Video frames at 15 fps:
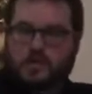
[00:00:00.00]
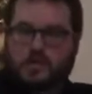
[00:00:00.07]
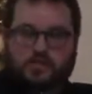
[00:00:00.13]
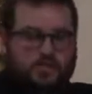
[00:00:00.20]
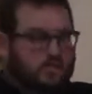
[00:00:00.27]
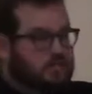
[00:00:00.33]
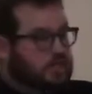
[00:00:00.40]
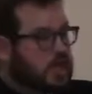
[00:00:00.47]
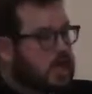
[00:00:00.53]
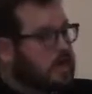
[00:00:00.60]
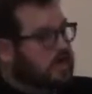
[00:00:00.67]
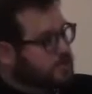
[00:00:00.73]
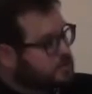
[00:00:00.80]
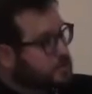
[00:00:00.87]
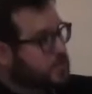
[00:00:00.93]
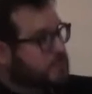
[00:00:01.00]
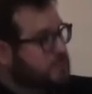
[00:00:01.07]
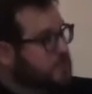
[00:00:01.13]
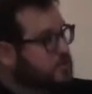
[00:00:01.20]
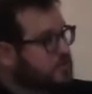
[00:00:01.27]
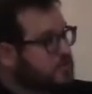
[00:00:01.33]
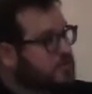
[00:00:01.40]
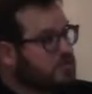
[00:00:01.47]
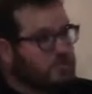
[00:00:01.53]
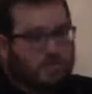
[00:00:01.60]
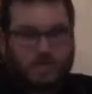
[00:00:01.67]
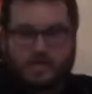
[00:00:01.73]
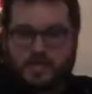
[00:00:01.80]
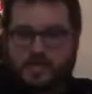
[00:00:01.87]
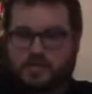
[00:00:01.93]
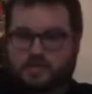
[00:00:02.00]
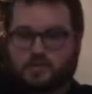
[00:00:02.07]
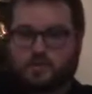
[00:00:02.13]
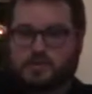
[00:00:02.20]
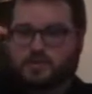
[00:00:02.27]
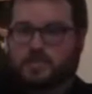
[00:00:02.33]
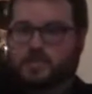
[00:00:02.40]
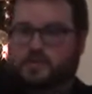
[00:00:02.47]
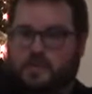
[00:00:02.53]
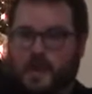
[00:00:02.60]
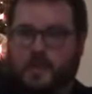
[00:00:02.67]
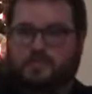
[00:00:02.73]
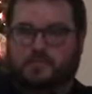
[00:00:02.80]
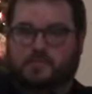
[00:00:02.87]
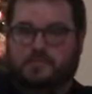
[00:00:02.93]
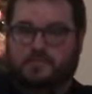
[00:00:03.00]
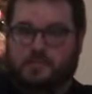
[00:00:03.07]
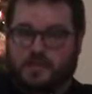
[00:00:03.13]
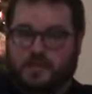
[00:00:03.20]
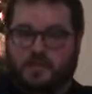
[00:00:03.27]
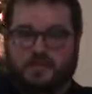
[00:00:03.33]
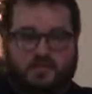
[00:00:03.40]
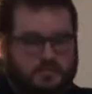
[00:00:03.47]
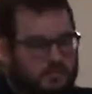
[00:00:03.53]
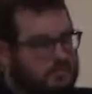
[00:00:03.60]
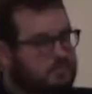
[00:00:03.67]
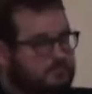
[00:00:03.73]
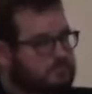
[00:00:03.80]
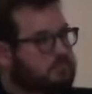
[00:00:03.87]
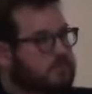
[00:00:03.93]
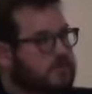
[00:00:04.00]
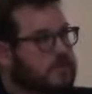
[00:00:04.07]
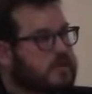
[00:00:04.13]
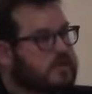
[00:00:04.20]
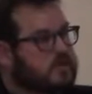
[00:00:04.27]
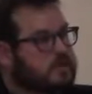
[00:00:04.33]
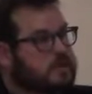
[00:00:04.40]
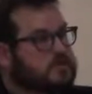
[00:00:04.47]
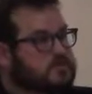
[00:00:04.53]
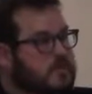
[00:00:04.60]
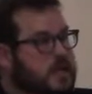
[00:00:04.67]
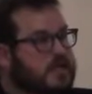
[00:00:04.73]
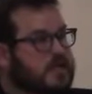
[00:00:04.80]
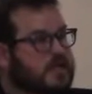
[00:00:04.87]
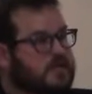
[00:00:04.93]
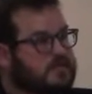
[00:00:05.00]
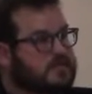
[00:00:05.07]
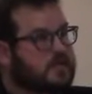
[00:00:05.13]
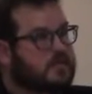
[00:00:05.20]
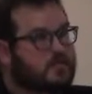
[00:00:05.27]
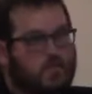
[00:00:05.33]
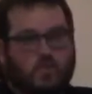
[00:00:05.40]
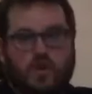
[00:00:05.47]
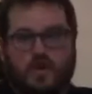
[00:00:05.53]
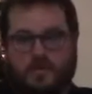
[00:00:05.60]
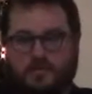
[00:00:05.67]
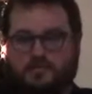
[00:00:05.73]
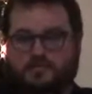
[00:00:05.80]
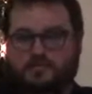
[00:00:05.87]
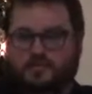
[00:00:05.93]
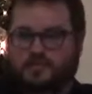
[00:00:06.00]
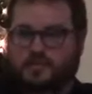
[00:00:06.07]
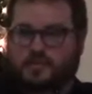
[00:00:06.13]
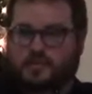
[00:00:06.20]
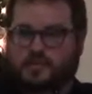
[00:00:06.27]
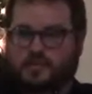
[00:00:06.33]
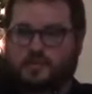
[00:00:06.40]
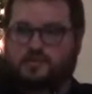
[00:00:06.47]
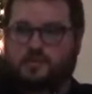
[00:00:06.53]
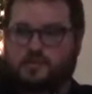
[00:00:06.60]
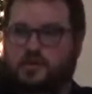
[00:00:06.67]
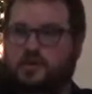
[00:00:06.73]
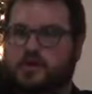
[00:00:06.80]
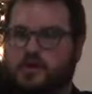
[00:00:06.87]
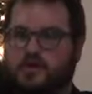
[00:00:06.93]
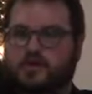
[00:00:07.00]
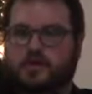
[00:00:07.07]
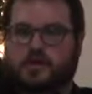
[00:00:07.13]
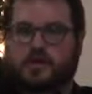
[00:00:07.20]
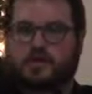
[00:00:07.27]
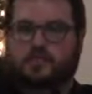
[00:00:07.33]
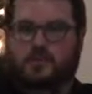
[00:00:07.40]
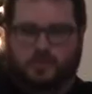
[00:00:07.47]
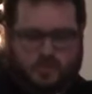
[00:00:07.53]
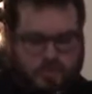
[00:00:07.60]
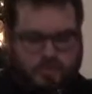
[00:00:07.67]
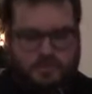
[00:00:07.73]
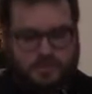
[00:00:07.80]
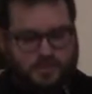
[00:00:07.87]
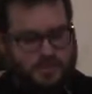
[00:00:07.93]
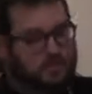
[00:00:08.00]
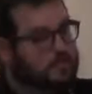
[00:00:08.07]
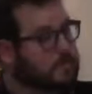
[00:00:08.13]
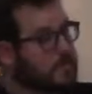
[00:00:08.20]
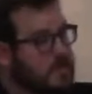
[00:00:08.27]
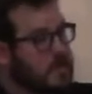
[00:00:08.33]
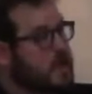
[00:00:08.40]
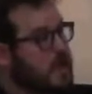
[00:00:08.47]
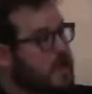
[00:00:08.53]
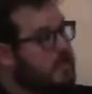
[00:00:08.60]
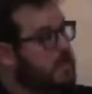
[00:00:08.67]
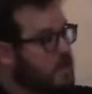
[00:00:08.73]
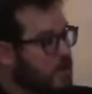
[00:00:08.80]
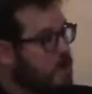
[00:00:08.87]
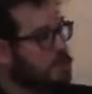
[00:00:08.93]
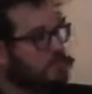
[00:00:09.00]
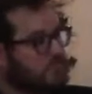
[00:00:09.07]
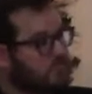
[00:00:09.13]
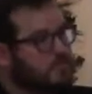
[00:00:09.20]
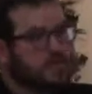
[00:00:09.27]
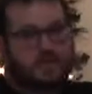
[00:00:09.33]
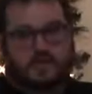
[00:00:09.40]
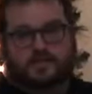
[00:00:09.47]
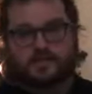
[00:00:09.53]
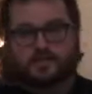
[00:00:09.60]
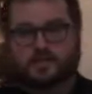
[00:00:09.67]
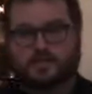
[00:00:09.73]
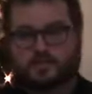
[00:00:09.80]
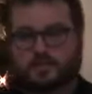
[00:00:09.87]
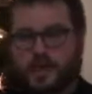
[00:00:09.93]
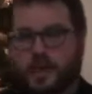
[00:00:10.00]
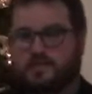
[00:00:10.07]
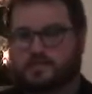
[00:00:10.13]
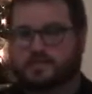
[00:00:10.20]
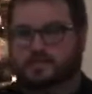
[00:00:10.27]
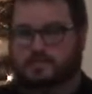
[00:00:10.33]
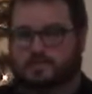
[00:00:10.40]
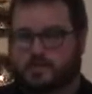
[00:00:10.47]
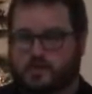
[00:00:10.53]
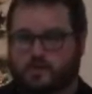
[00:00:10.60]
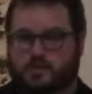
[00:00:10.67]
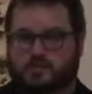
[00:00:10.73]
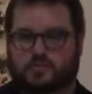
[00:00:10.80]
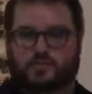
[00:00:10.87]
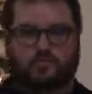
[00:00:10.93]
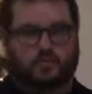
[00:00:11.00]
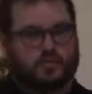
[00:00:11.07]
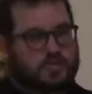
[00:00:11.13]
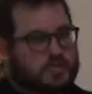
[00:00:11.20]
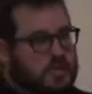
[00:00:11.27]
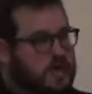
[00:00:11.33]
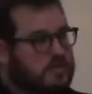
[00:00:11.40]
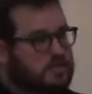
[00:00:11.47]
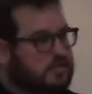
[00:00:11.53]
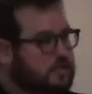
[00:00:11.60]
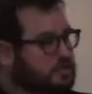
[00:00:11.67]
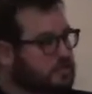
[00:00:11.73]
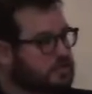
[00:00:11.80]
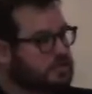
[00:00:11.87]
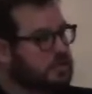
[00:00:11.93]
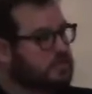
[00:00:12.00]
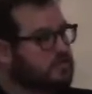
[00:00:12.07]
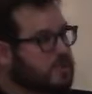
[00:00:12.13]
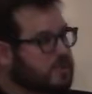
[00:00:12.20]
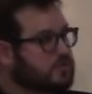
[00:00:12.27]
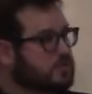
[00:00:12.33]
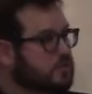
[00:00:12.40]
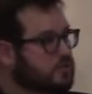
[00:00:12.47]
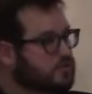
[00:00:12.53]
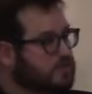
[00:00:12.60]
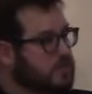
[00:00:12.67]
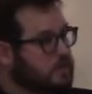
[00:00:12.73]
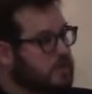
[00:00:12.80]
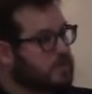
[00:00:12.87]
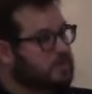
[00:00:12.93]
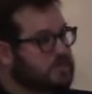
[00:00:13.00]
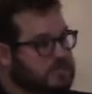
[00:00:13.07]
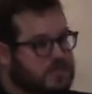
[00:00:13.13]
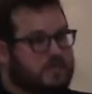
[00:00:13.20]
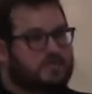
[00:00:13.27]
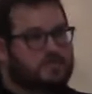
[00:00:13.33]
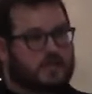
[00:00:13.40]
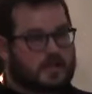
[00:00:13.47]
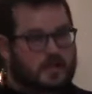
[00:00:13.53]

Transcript: So John is preaching with authority and he's preaching a baptism and he's he's making some waves. People are hearing him, they're listening to him, and they are submitting to his baptism. Notice before the tax collectors and, and soldiers come up, it says